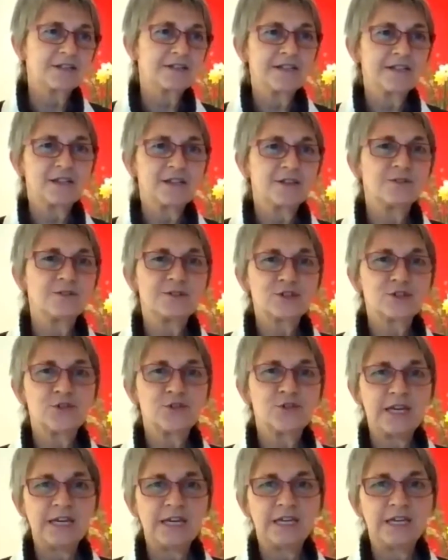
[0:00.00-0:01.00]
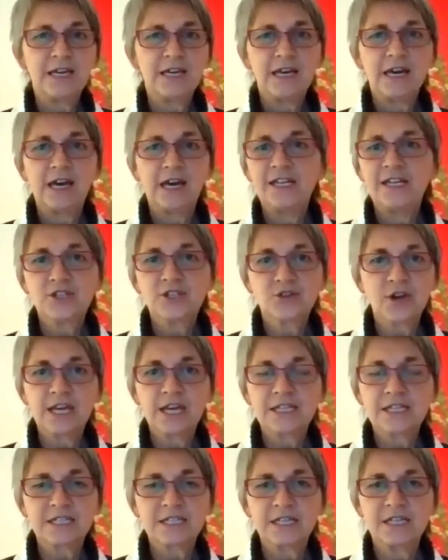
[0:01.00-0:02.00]
underneath a tree, and he's
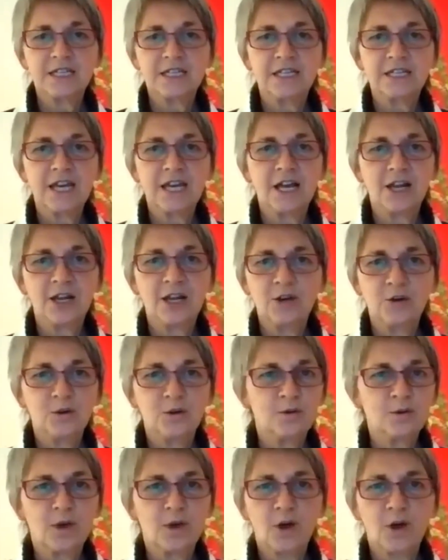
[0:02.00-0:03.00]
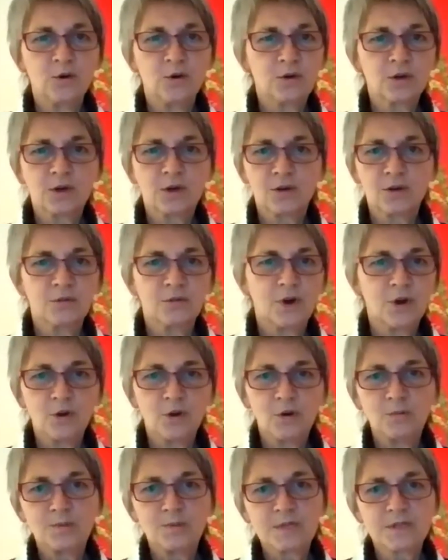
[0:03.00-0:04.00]
dressed in the yellow ochre
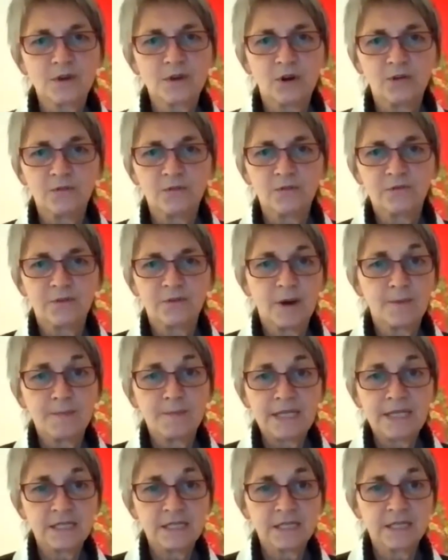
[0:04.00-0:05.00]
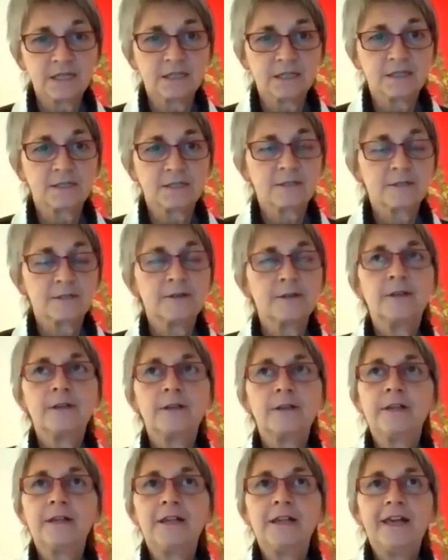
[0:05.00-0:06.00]
robes of a mendicant.
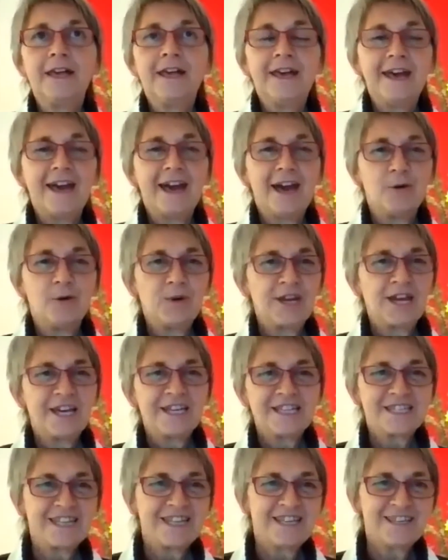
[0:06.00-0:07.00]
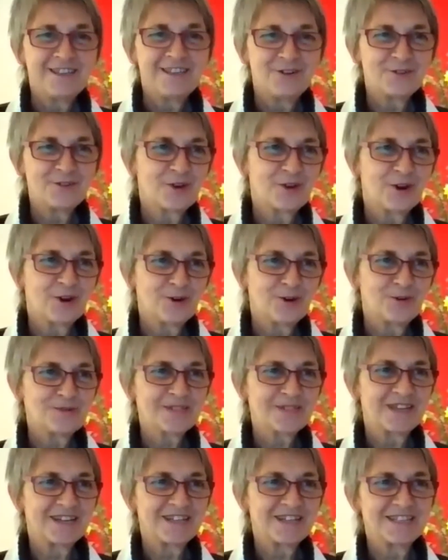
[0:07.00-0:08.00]
And when I see those
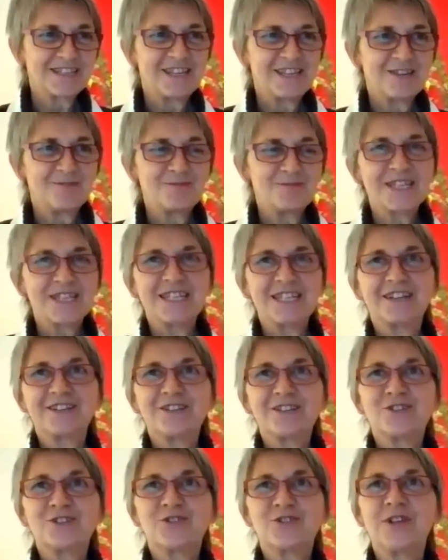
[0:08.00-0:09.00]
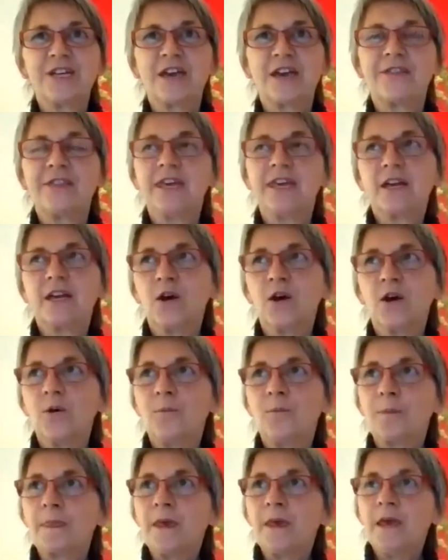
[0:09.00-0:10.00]
robes and I see him sitting under the tree, I think, oh,